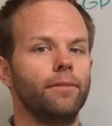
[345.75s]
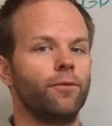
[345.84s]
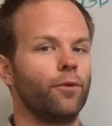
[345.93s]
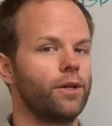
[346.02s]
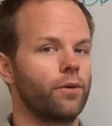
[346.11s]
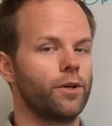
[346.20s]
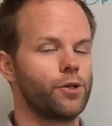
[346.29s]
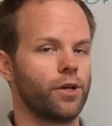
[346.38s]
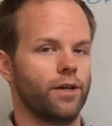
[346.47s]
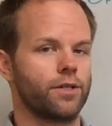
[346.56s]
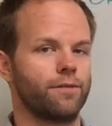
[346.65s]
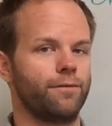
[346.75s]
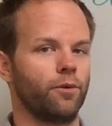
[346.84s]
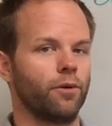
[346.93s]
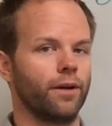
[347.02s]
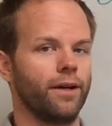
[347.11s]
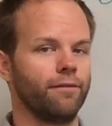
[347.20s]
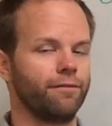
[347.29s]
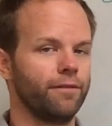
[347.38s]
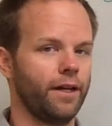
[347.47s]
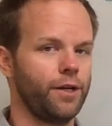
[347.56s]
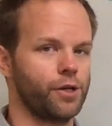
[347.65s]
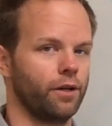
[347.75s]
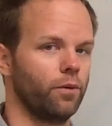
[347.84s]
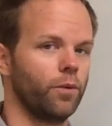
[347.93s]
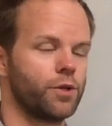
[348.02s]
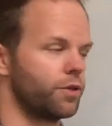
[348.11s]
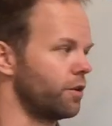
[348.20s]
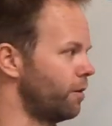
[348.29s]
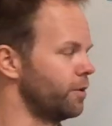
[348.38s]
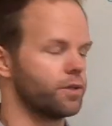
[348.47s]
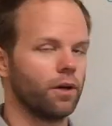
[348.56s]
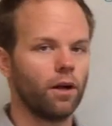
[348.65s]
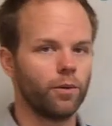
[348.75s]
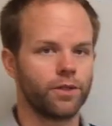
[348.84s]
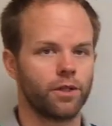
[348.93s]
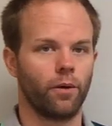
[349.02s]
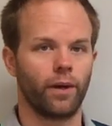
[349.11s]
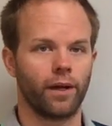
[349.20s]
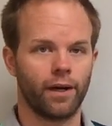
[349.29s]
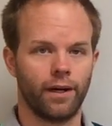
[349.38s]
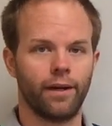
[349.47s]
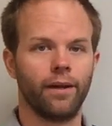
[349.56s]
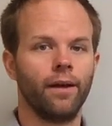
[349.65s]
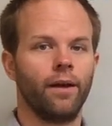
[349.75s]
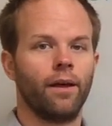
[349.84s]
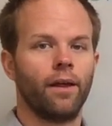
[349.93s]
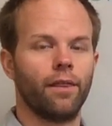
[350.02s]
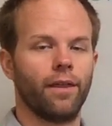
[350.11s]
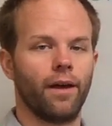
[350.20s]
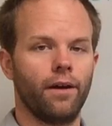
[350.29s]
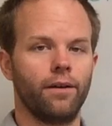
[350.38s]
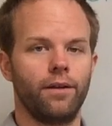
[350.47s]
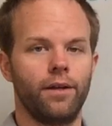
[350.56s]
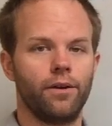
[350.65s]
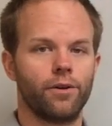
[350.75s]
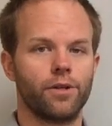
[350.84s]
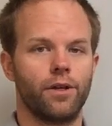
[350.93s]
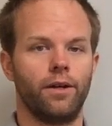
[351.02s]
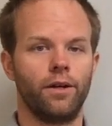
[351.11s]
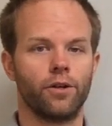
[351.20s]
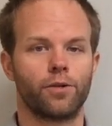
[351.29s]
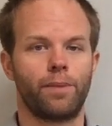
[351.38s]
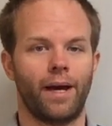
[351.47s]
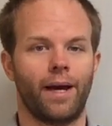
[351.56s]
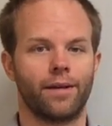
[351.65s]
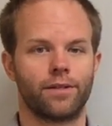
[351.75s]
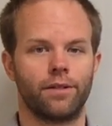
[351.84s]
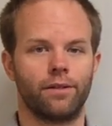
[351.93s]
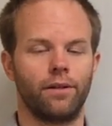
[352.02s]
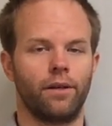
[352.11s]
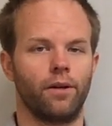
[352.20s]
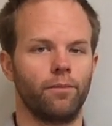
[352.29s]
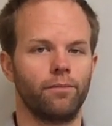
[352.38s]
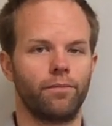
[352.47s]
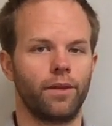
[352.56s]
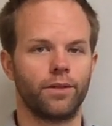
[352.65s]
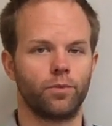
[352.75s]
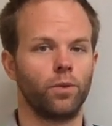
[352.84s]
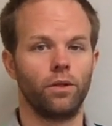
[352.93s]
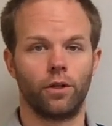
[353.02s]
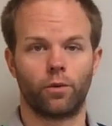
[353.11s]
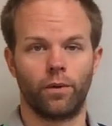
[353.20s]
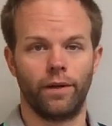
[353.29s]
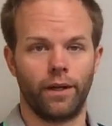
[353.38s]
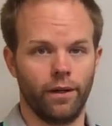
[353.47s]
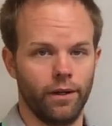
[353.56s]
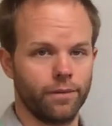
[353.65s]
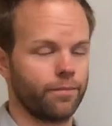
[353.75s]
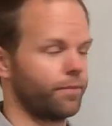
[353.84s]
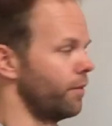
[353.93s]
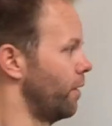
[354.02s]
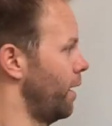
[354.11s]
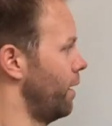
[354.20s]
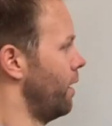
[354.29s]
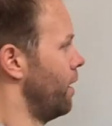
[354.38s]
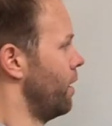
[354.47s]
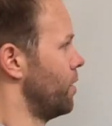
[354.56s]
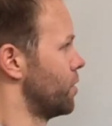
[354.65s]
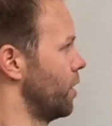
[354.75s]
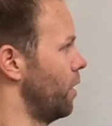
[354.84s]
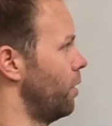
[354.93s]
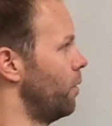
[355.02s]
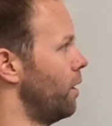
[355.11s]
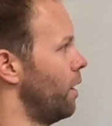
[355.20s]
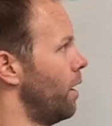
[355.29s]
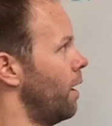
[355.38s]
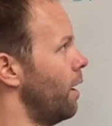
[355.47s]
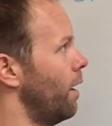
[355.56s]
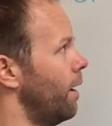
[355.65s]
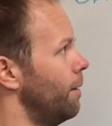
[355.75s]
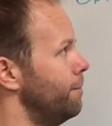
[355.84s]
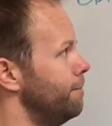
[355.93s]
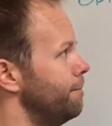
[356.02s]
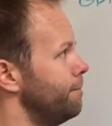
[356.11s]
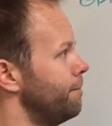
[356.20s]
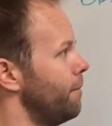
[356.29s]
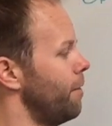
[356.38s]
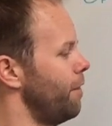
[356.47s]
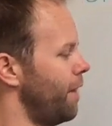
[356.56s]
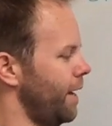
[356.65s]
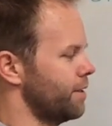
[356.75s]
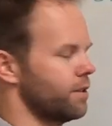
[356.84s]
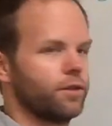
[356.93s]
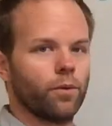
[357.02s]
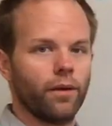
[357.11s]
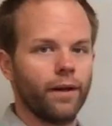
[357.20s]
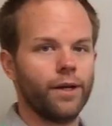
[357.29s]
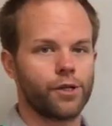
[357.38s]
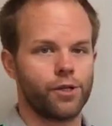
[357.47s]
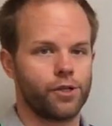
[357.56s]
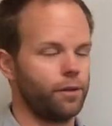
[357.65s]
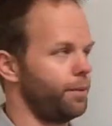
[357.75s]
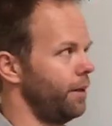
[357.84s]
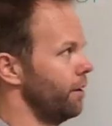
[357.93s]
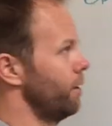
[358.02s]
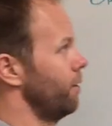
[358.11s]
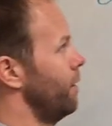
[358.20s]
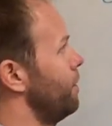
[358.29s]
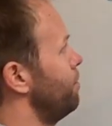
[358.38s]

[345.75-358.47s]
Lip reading: If we don't adjust for inflation, which is almost always going on, then in years past, things will look really good, right? So that's the relationship here.